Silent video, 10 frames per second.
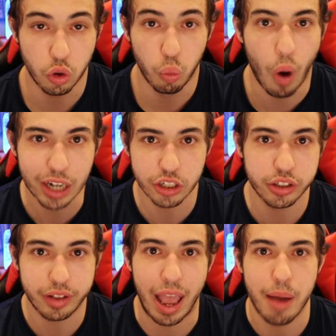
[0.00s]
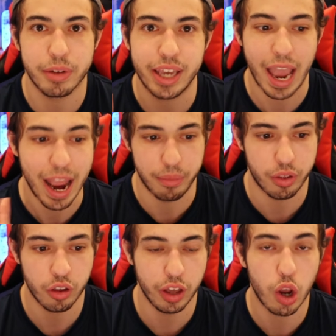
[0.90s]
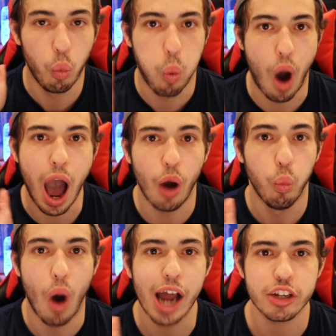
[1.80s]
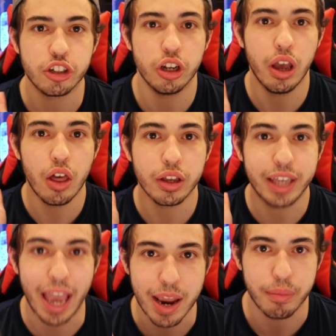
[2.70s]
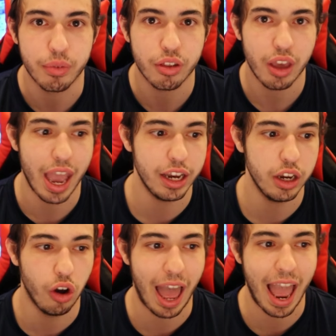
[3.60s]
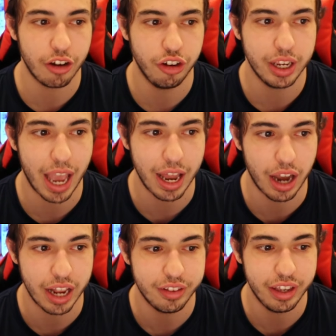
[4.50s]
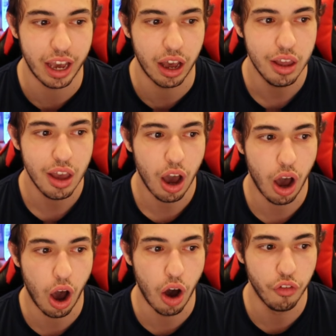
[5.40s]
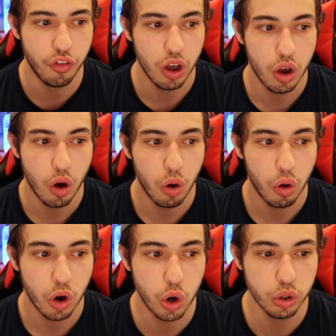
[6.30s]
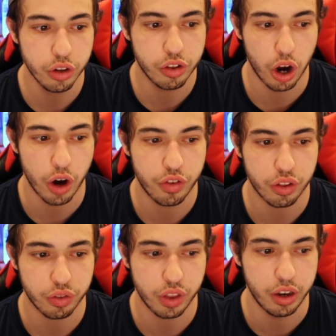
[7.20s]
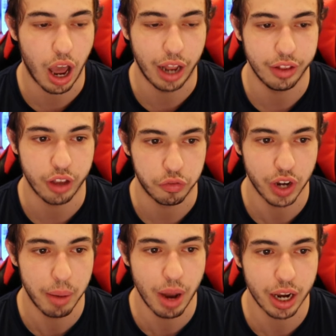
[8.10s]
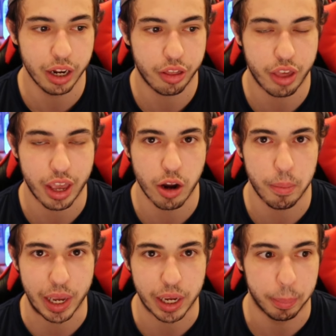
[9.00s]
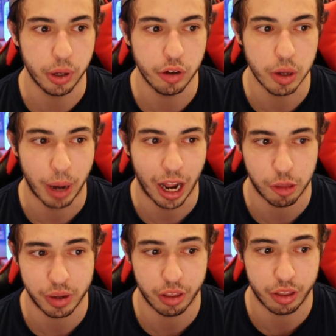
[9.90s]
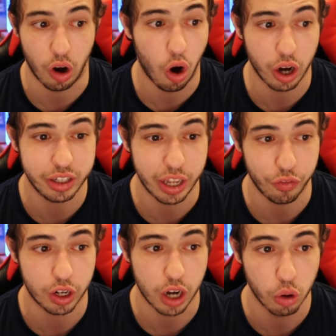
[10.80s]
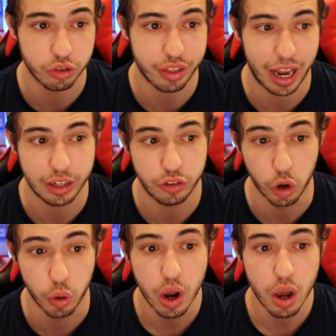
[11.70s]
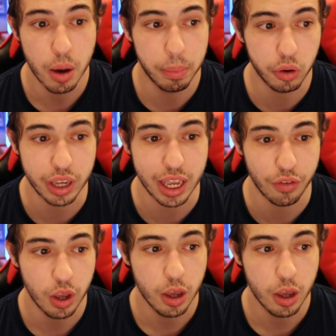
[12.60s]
watch the damn games. Like wa watch games and you'll actually get an idea of who deserves the nod and stuff. And I'm not going to sit here and be completely biased because there are different coaches that I do believe